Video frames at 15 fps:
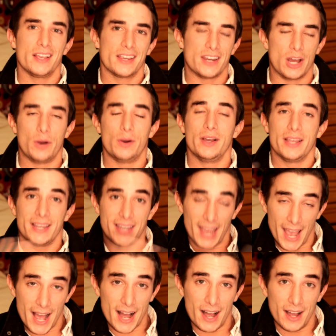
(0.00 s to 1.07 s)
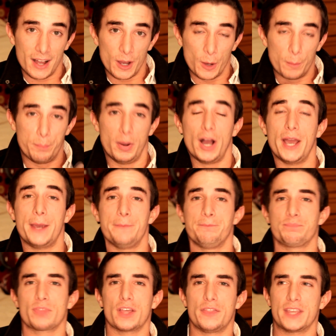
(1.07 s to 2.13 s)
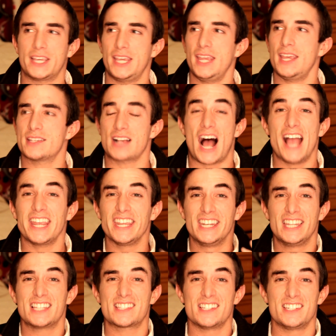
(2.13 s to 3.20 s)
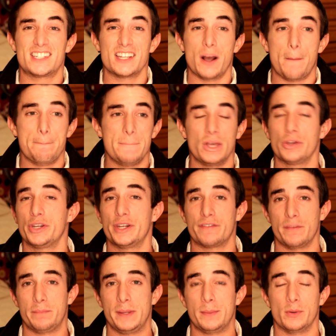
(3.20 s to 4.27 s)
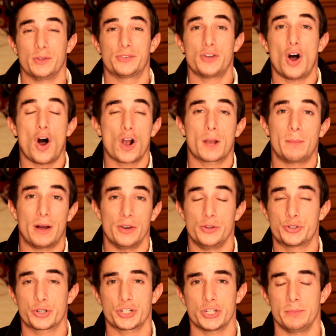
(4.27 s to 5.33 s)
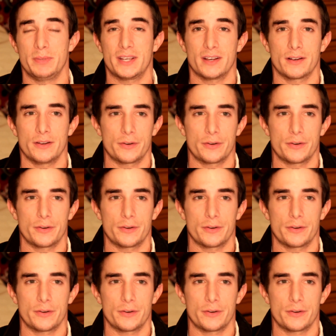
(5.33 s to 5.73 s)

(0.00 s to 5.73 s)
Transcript: You know, yeah, but the key is I can listen to a million different people talk about nutrition because,